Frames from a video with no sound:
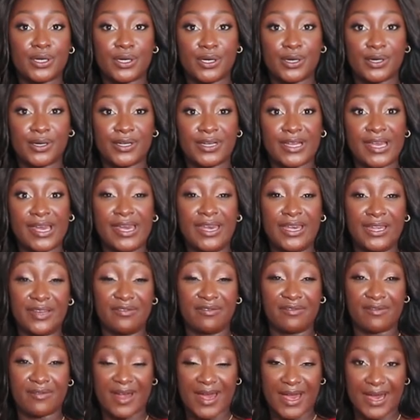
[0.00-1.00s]
good
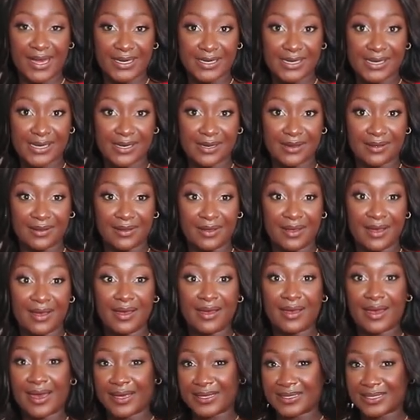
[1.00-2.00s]
in red
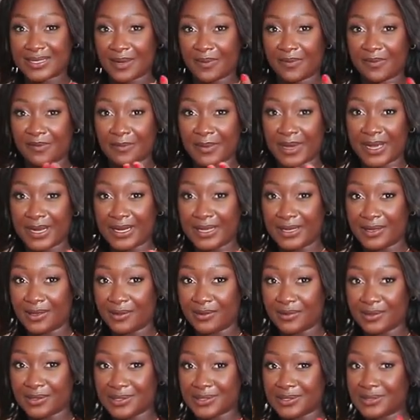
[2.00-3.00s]
except for my
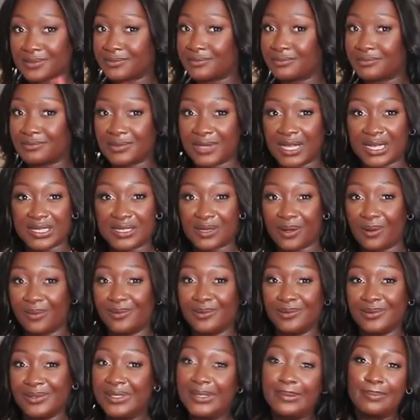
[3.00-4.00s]
nails. That's the
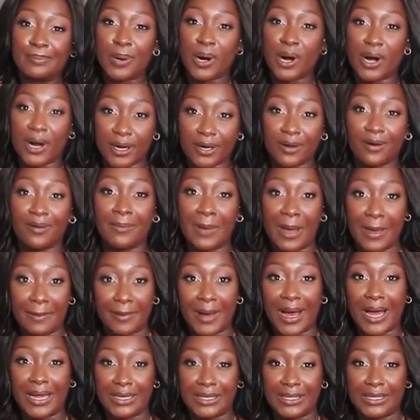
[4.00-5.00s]
only part of my
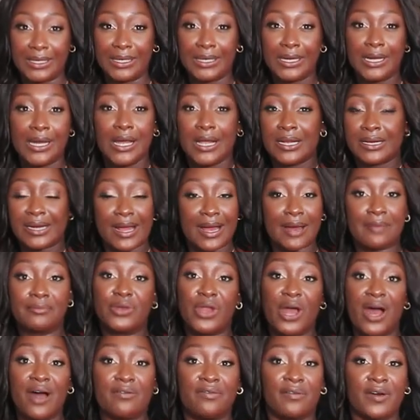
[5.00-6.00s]
body. Like I'm
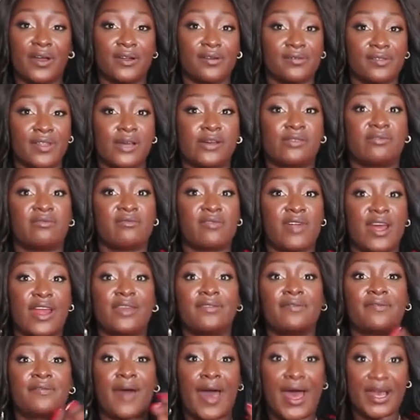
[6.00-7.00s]
not fan of like red
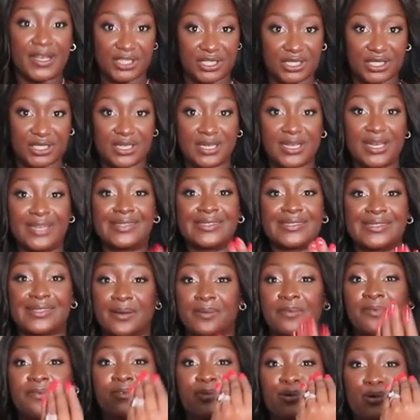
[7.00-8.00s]
fashion
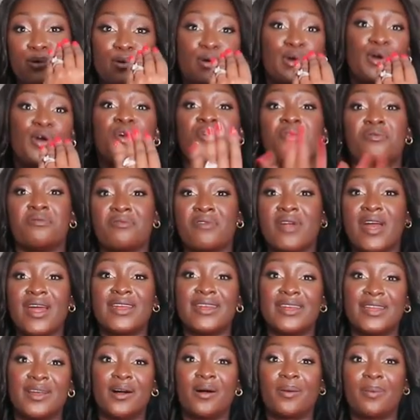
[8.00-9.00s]
except for
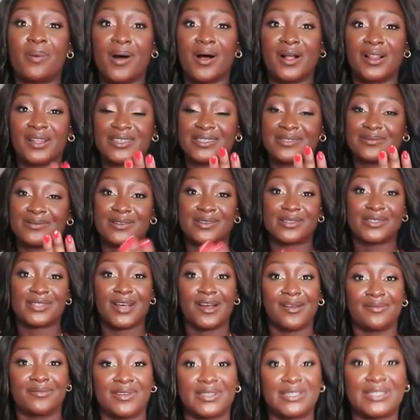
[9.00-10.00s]
red nail polish because
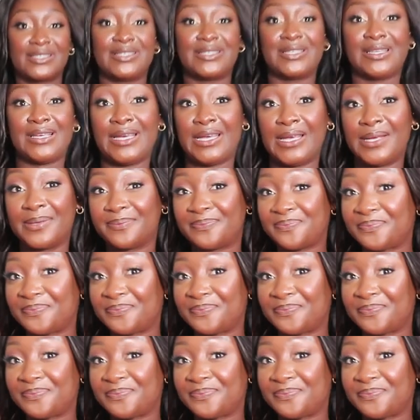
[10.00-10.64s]
obviously